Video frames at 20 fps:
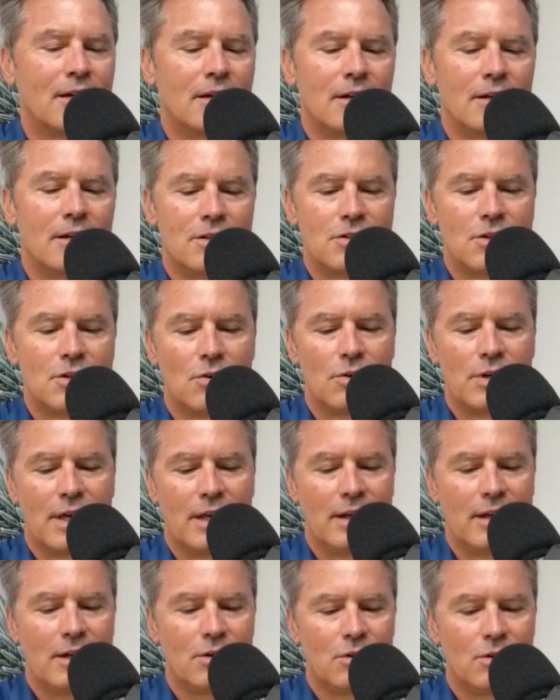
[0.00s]
So
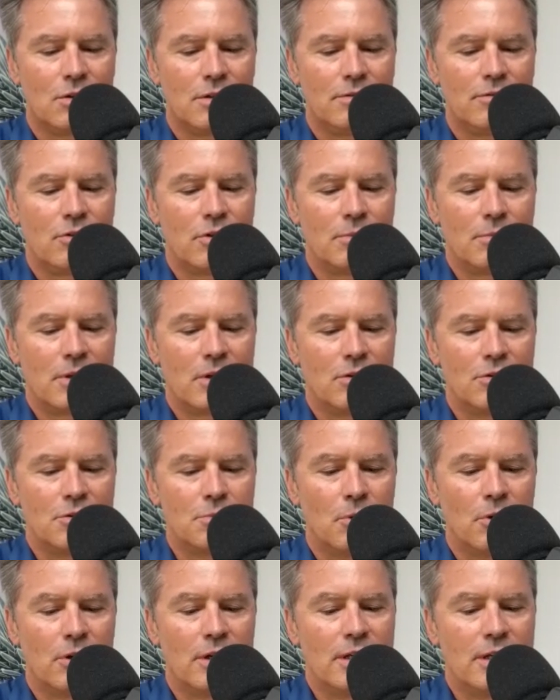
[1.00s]
getting a hold of Grimco is
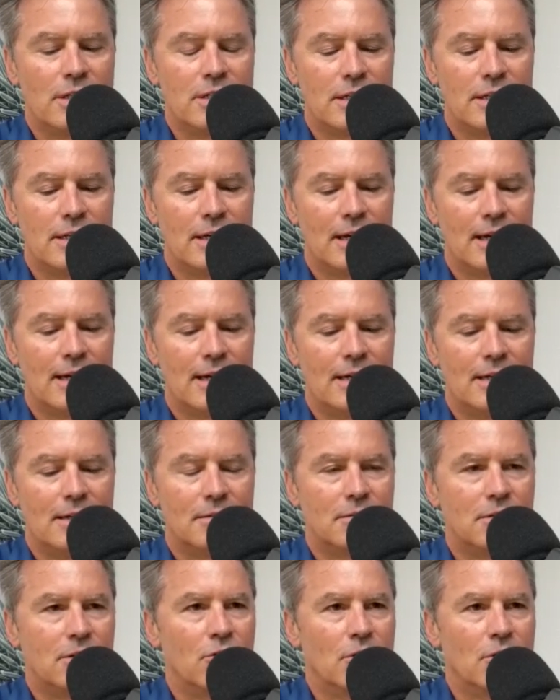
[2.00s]
pretty easy.
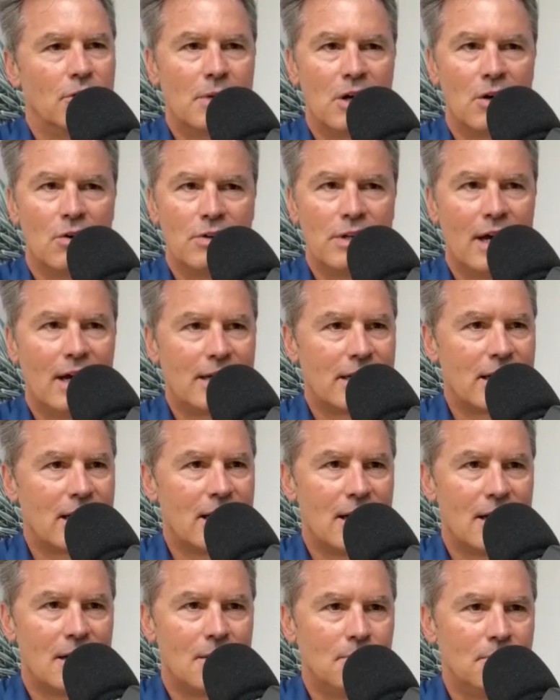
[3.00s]

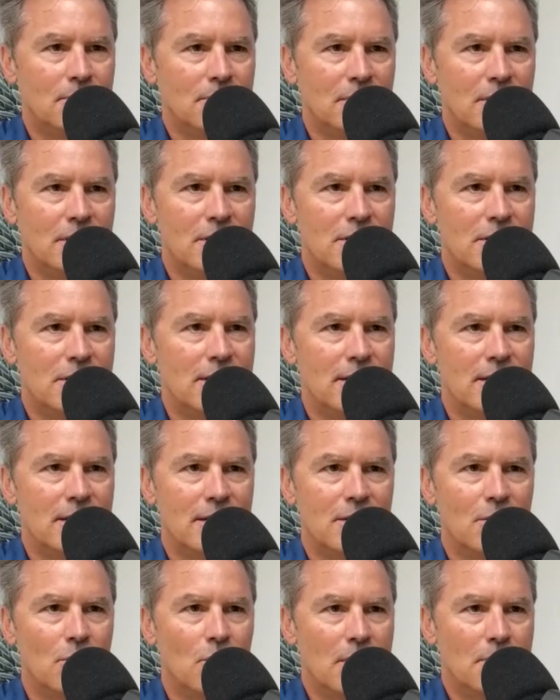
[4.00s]
Grimco.com is the
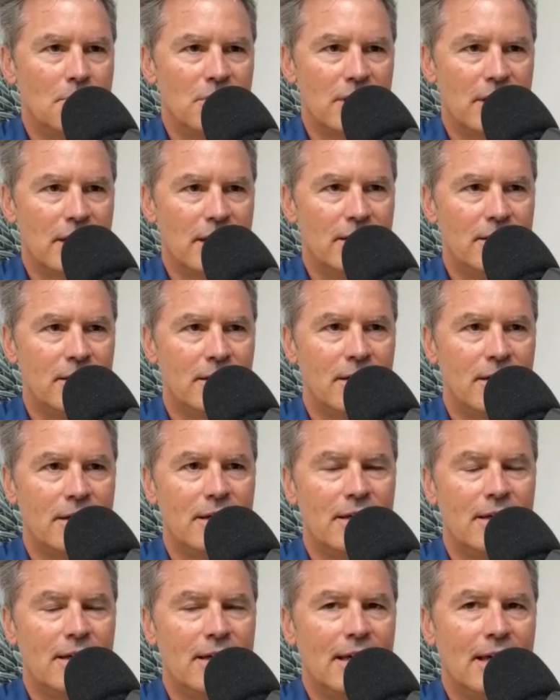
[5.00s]
website,
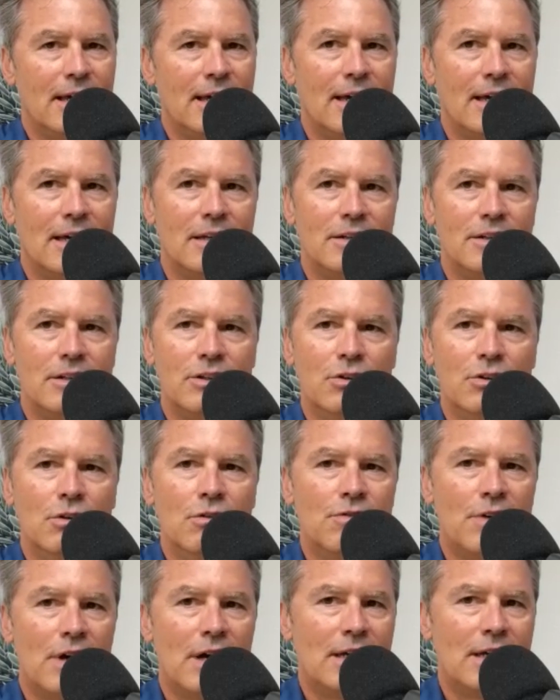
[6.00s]
and you'll
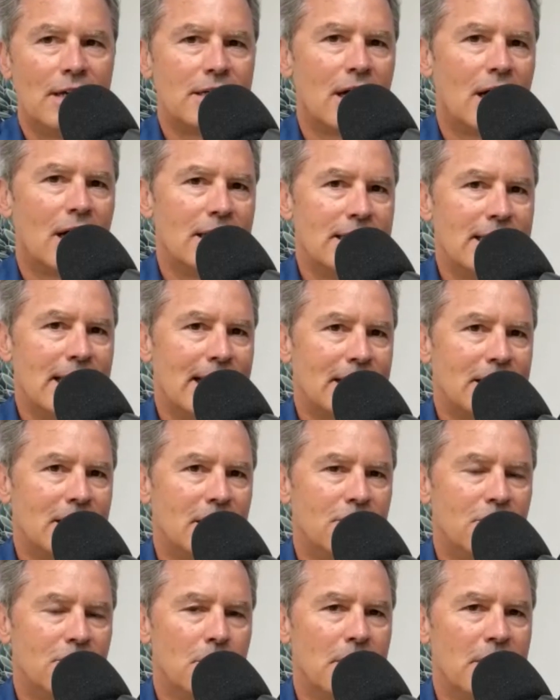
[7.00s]
find contact
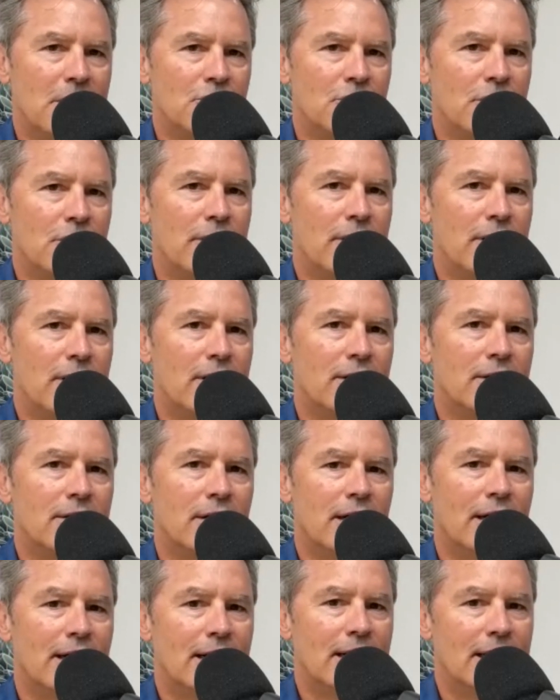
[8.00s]
information there.
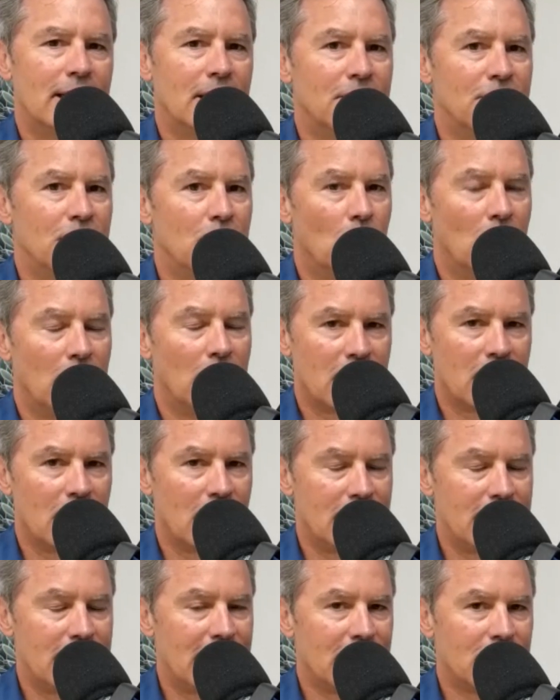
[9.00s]
If you want to
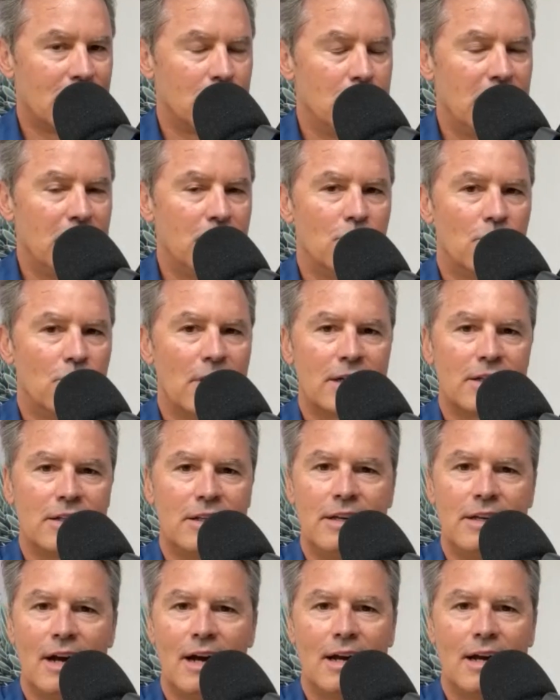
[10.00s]
contact me
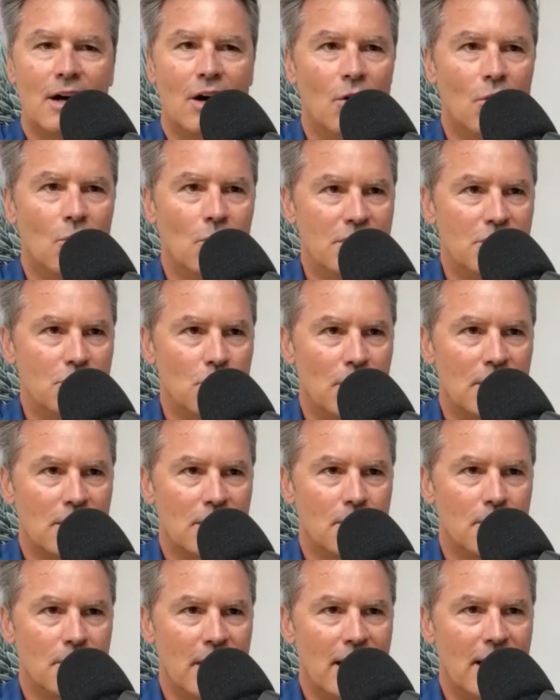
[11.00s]
directly, I always
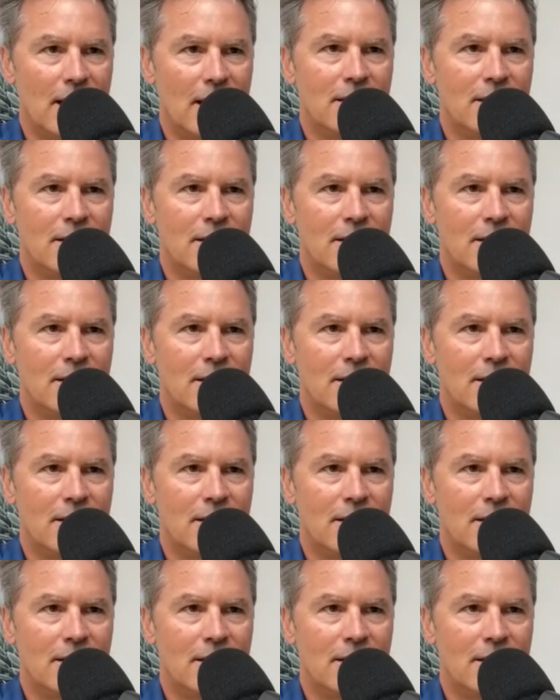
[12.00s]
welcome that.